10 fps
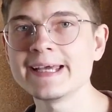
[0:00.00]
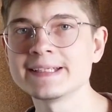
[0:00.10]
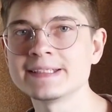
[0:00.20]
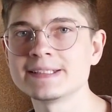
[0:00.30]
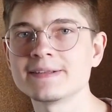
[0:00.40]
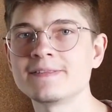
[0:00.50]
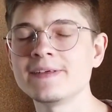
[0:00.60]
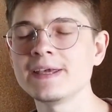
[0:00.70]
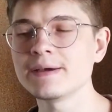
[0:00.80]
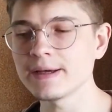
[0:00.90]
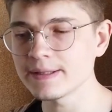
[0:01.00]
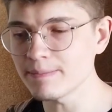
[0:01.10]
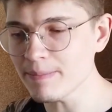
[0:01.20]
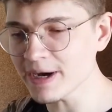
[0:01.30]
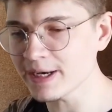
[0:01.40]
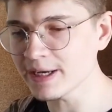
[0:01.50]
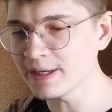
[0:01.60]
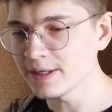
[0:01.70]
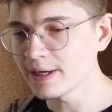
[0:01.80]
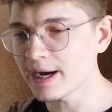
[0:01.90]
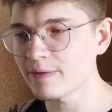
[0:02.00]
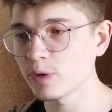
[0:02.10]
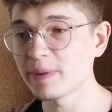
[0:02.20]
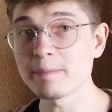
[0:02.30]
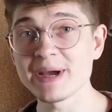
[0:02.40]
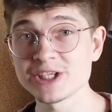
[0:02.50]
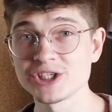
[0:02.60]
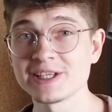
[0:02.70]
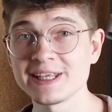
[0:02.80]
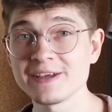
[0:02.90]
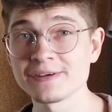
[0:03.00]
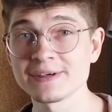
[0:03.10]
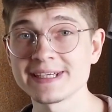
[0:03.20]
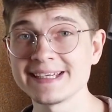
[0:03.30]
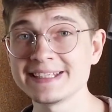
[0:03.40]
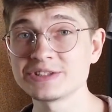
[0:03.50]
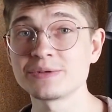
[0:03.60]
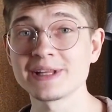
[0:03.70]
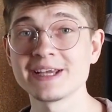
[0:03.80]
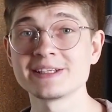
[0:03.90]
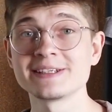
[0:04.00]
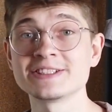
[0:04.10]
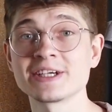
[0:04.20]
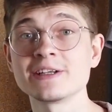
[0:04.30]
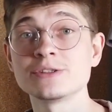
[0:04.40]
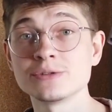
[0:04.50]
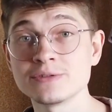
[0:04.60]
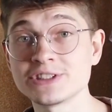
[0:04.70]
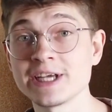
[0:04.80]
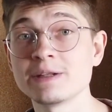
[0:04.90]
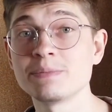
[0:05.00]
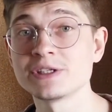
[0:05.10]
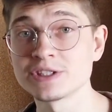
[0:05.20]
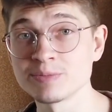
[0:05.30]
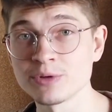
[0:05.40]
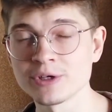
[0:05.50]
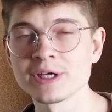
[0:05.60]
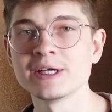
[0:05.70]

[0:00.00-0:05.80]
and the money I will be mentioning here is related exactly to St. Petersburg.